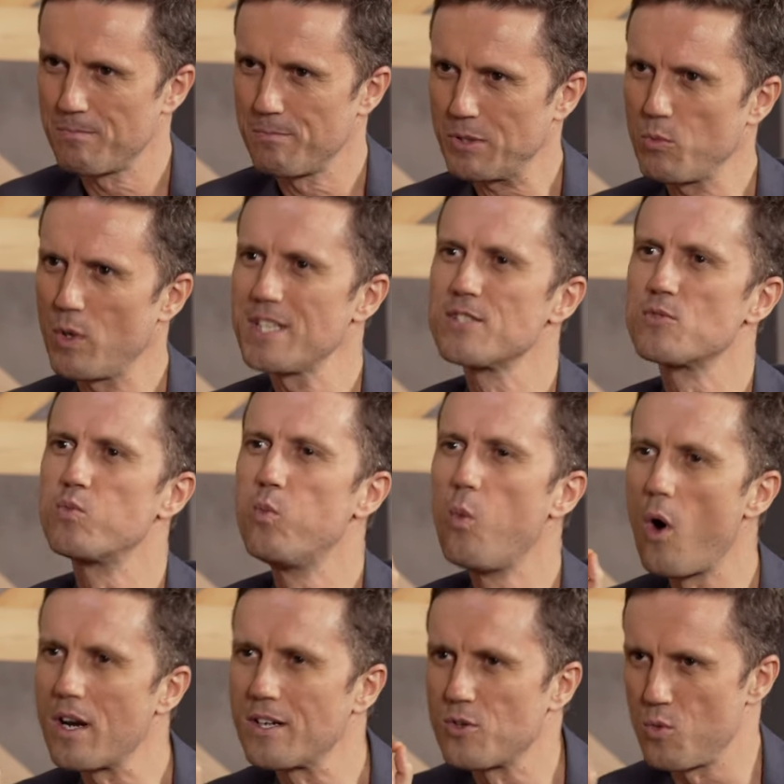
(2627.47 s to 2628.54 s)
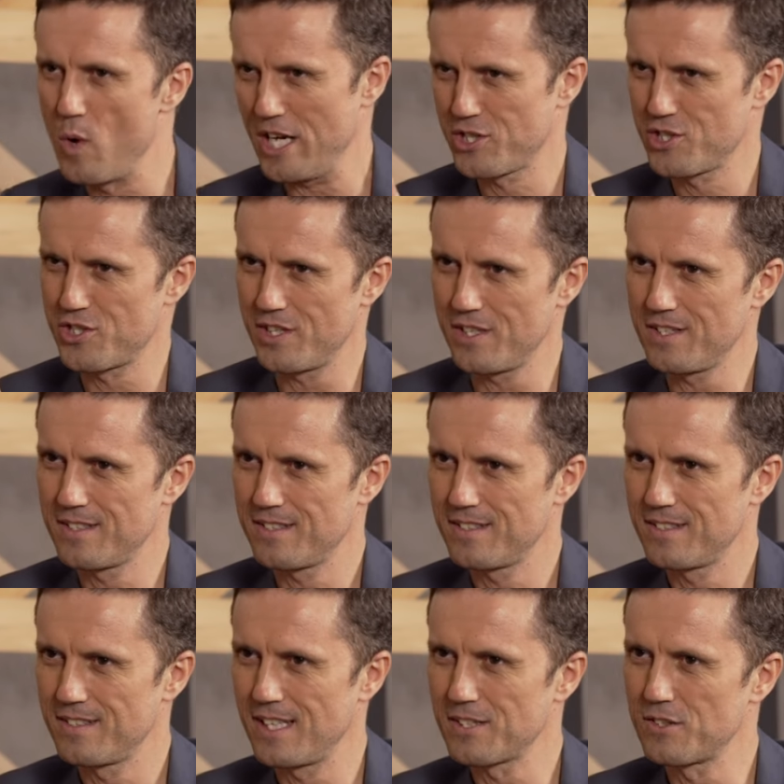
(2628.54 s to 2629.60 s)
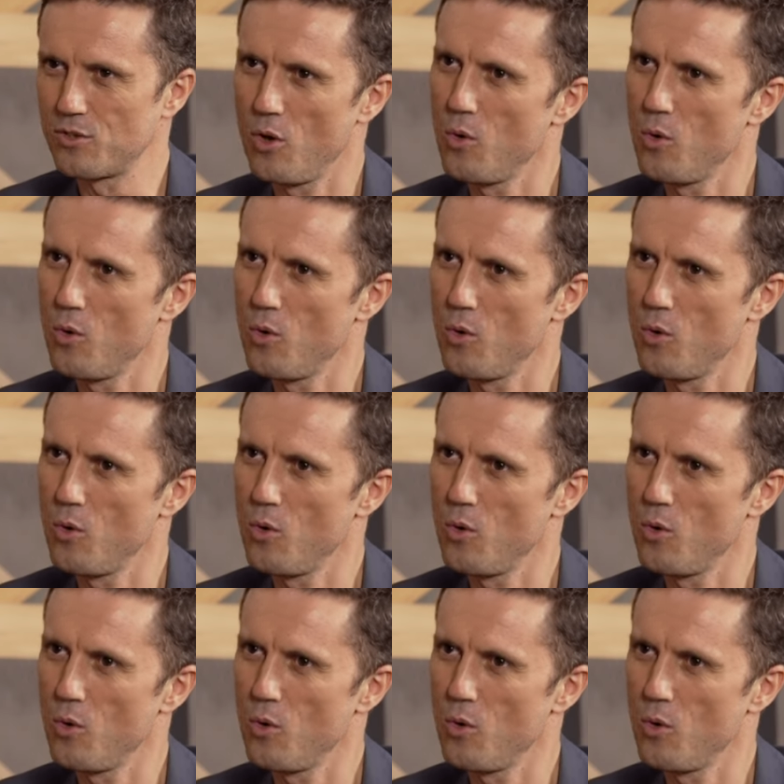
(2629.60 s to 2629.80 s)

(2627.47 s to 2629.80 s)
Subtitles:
but what is one question that